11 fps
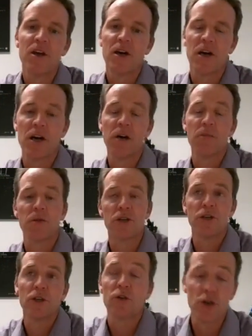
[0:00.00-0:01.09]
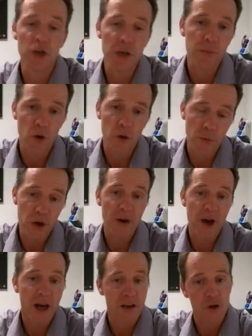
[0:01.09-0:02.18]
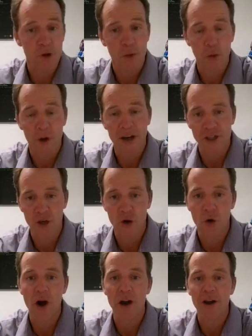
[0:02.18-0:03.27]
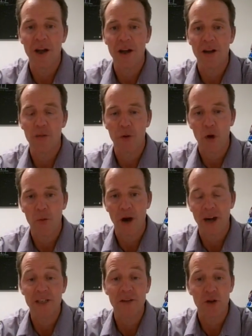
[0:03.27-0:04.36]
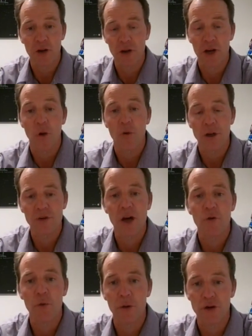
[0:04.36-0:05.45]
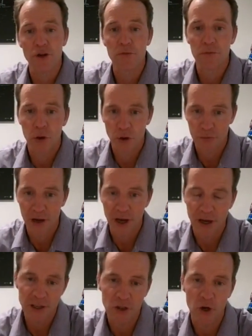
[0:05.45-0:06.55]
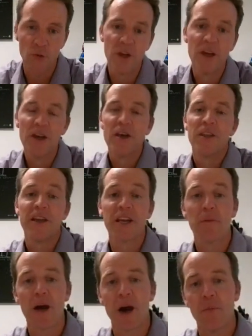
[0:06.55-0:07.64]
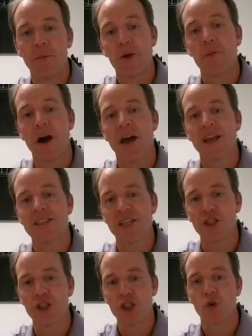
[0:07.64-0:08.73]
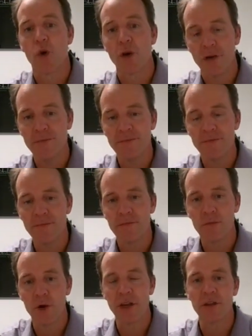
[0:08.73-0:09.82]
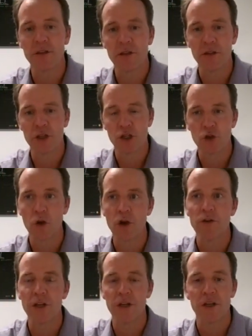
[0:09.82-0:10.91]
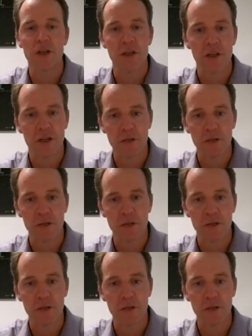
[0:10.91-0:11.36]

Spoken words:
you need prebiotics for your probiotics to grow on, and your probiotics, if your gut works right, will produce postbiotics. So think about prebiotics as the soil, right? The soil that the